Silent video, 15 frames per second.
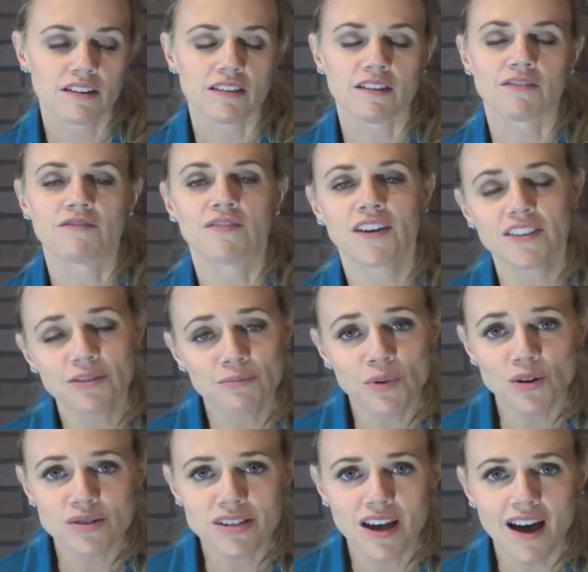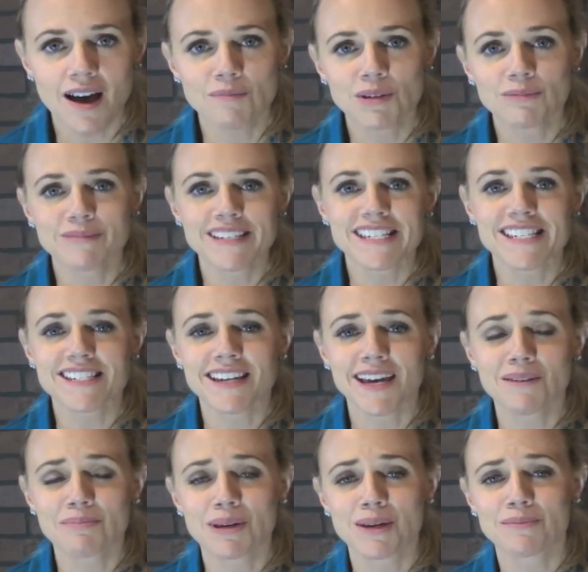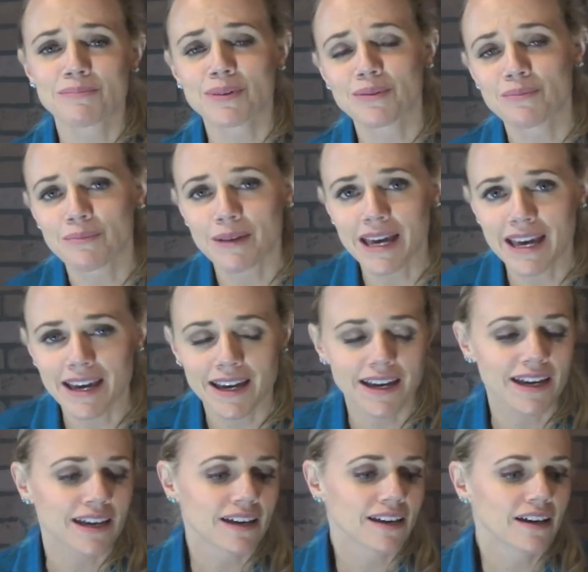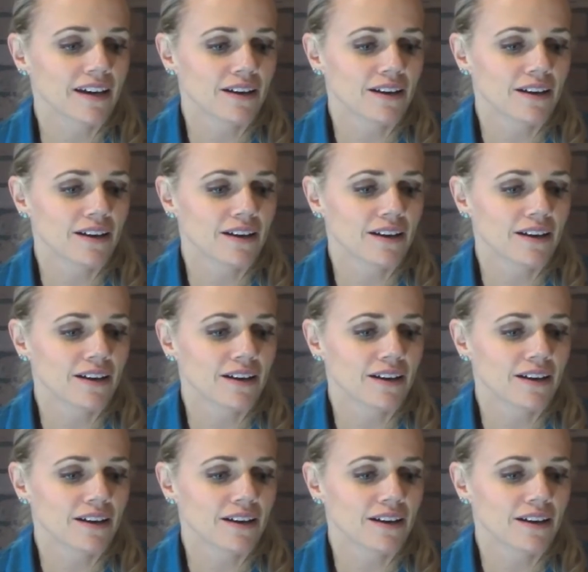The 5th most common mistake people make